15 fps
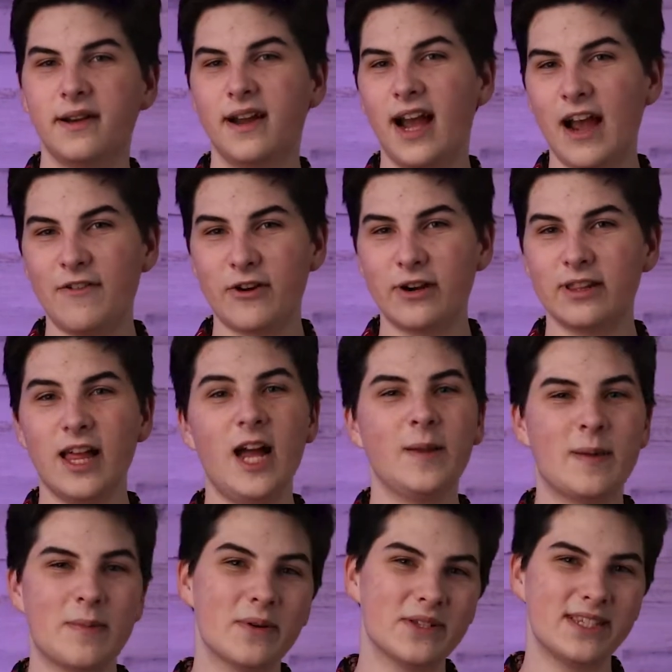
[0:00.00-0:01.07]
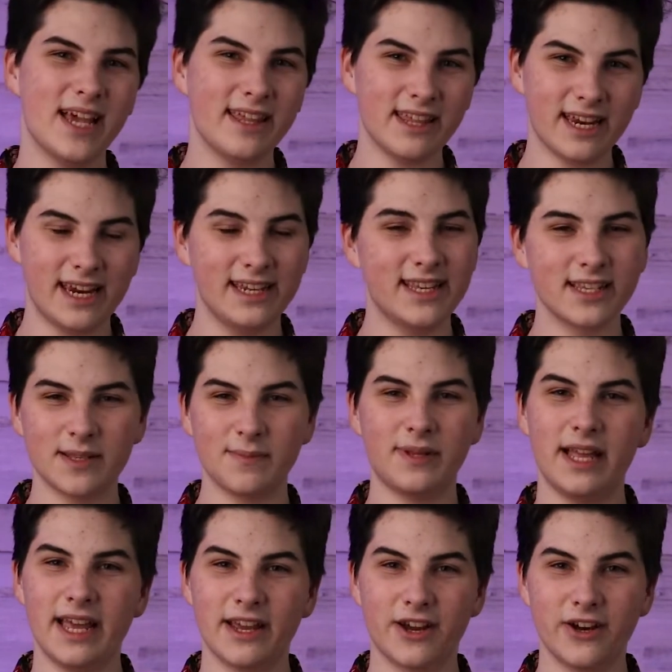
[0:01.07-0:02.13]
I've heard a lot of people say that he doesn't
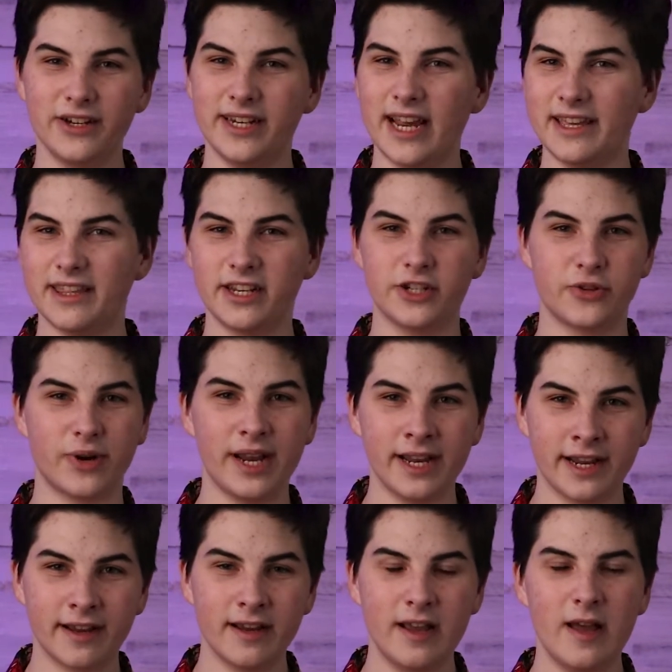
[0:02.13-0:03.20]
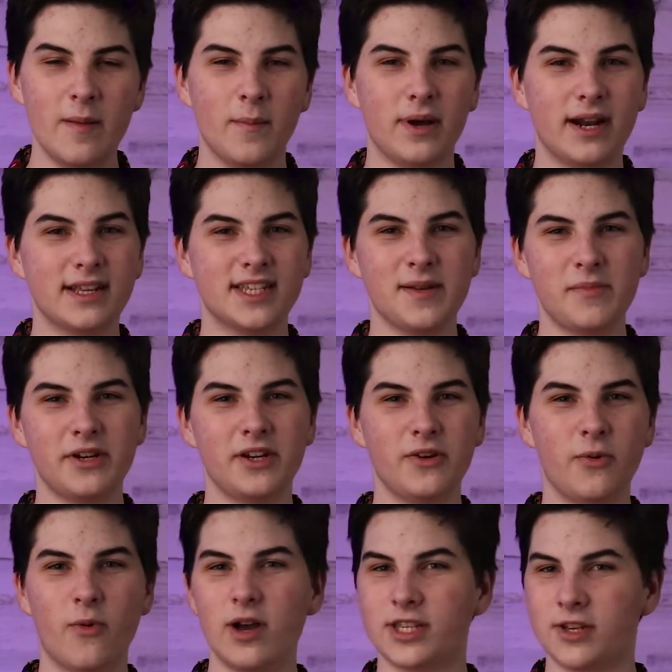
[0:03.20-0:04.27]
play a good Nathan Drake, but as someone who
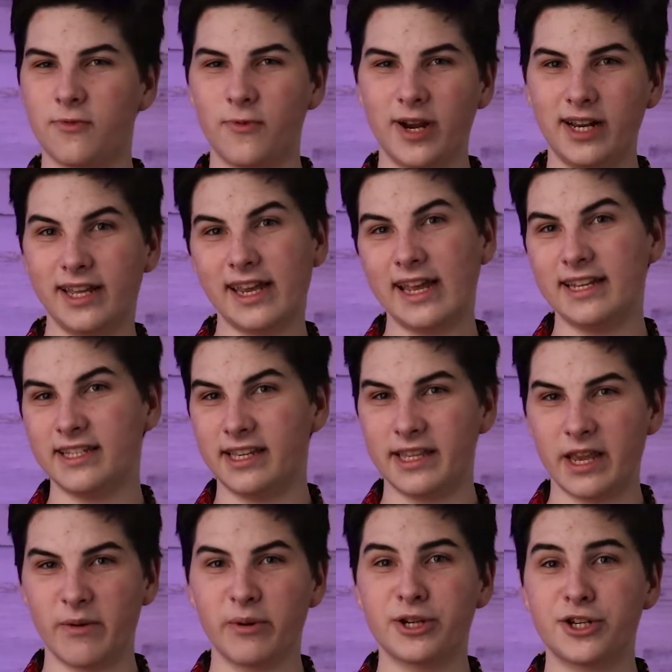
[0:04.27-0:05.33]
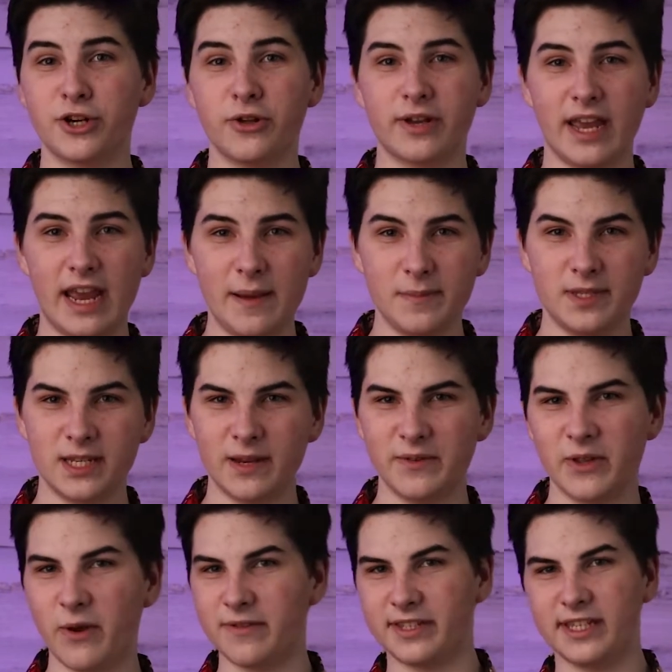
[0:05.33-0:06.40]
wasn't really into the original games, even
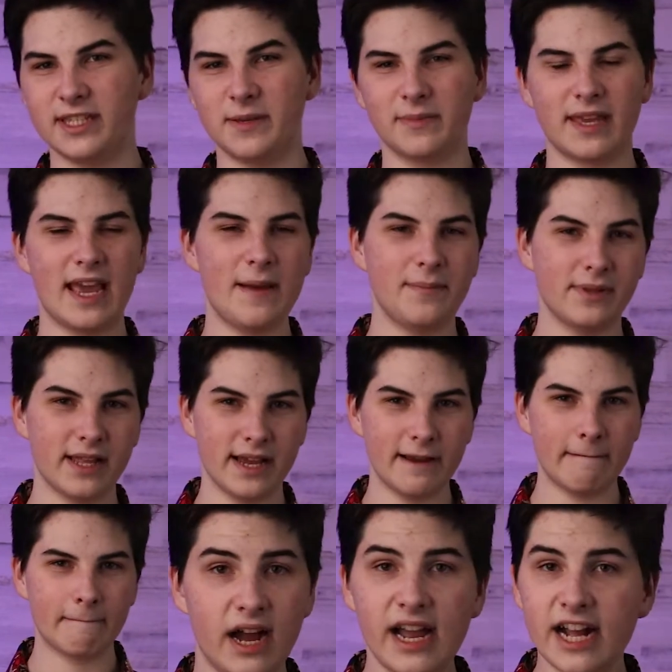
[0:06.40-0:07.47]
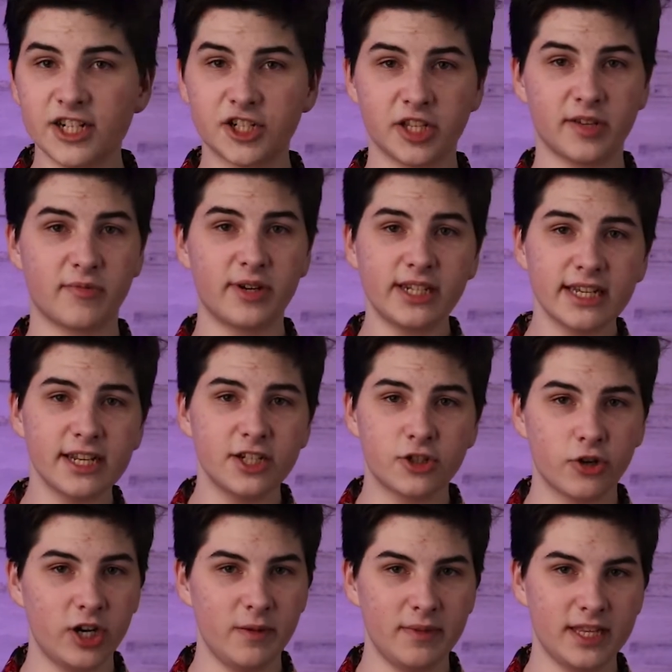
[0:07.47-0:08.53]
though I've seen some gameplay, I actually really
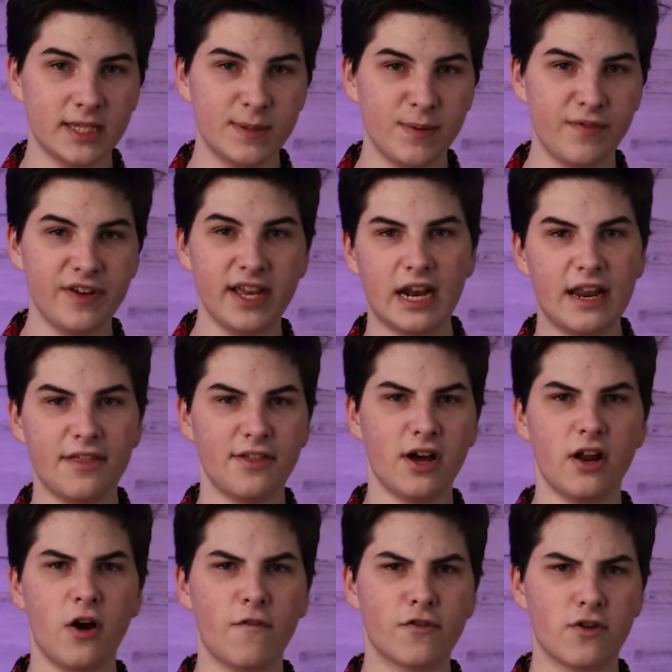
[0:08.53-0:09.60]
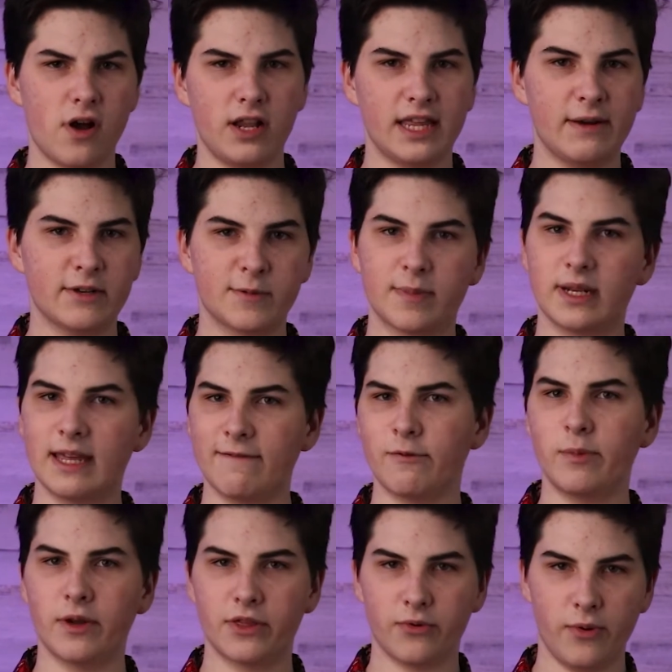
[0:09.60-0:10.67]
enjoyed him in this movie, and I thought overall he was
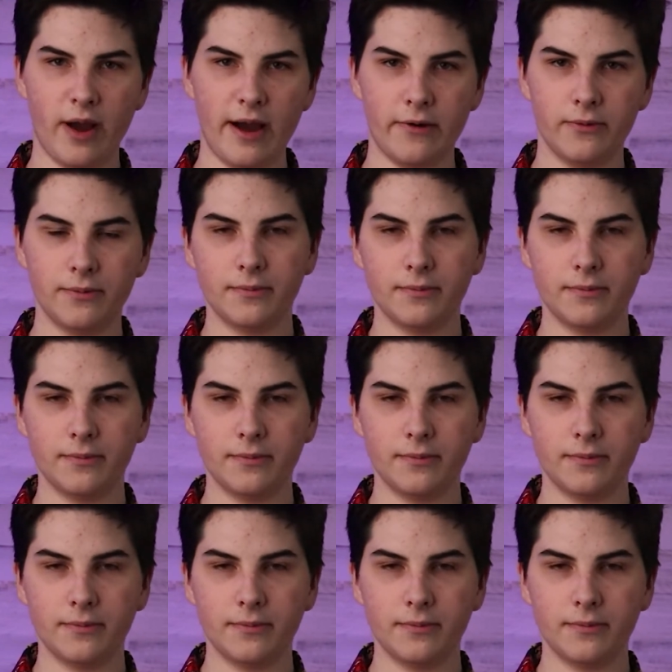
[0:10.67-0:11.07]
believable throughout.